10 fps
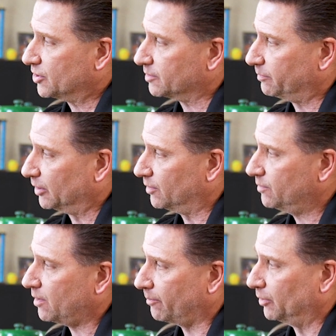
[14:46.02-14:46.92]
is
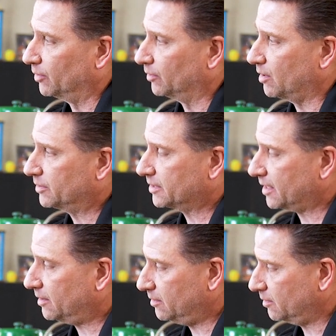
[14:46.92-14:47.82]
blue, a blue load
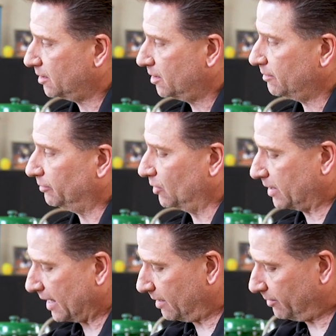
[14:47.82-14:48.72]
cell, blue
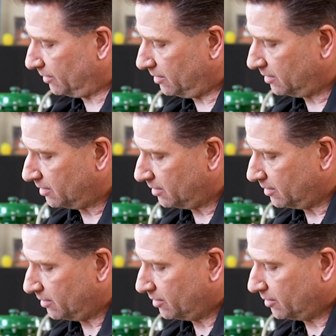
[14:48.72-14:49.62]
cable,
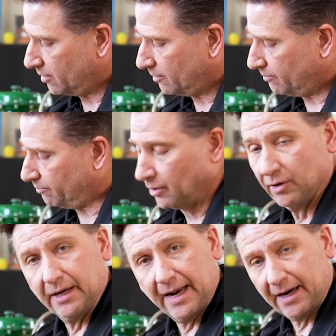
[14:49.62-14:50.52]
blue
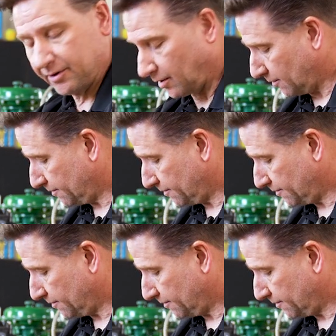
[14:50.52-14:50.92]
connector.